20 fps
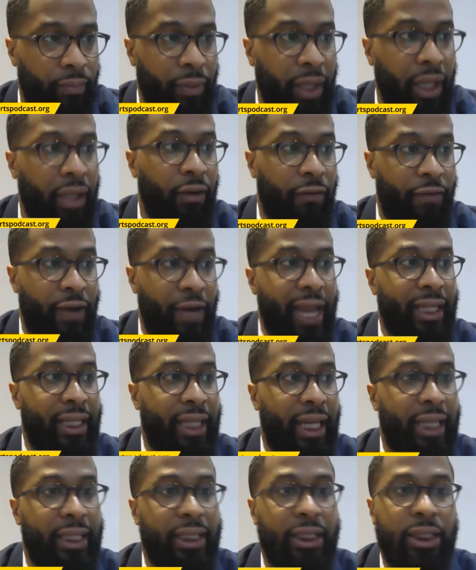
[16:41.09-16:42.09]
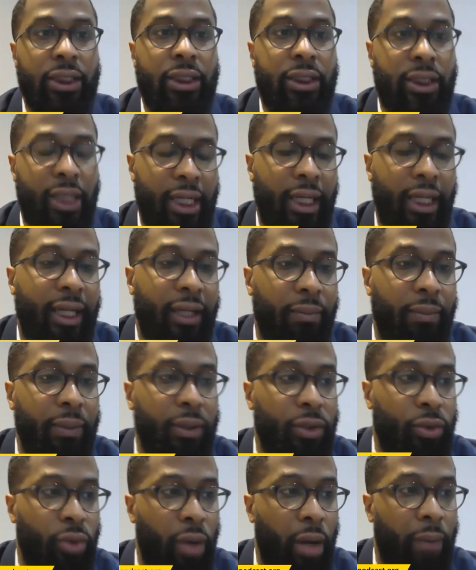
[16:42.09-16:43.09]
It's the fact that this child has
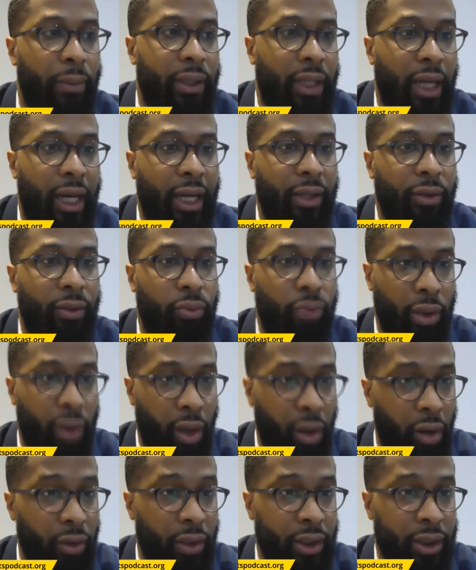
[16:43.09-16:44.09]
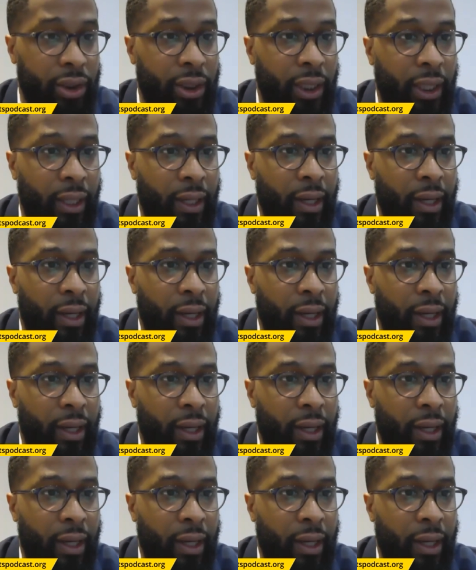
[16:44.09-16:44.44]
been traumatized regardless.